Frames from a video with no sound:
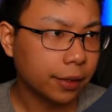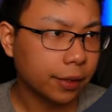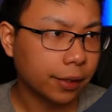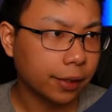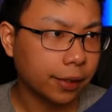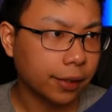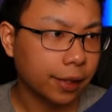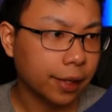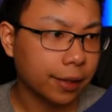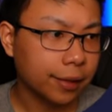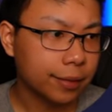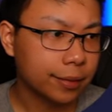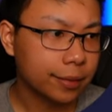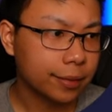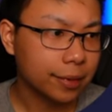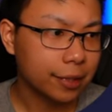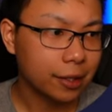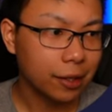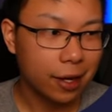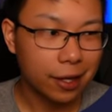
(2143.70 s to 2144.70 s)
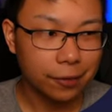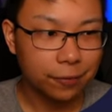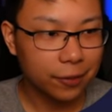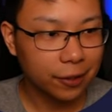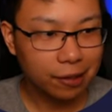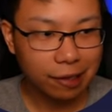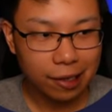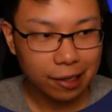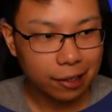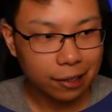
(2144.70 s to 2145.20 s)
Yeah, so I'd
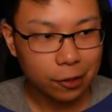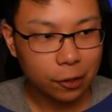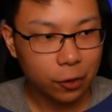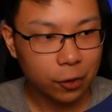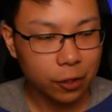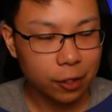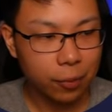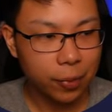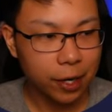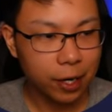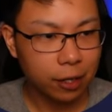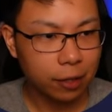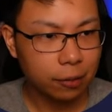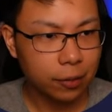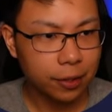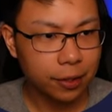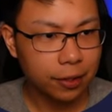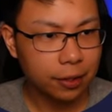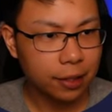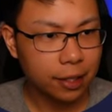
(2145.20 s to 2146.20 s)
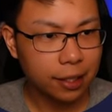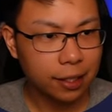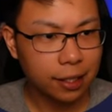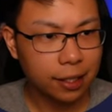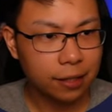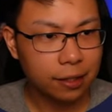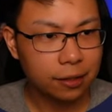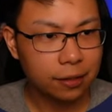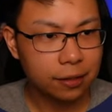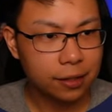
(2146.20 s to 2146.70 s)
figure out a nuker to pair with, and
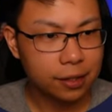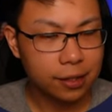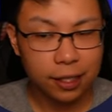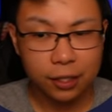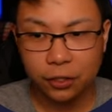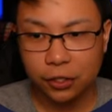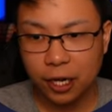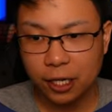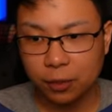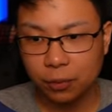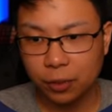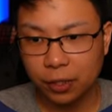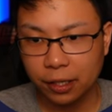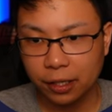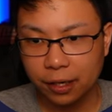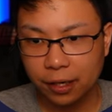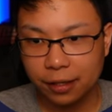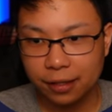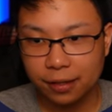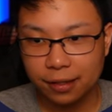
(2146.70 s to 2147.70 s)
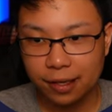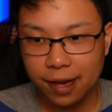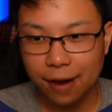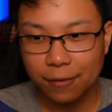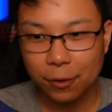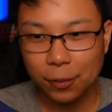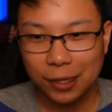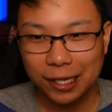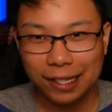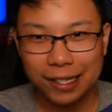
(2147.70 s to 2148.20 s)
then Snake Track's pretty nice.
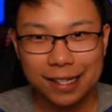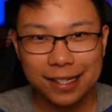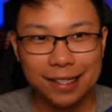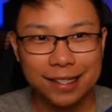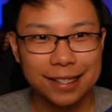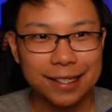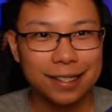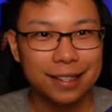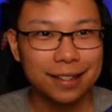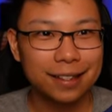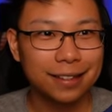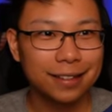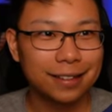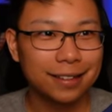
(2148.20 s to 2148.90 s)
Everybody needs a deke.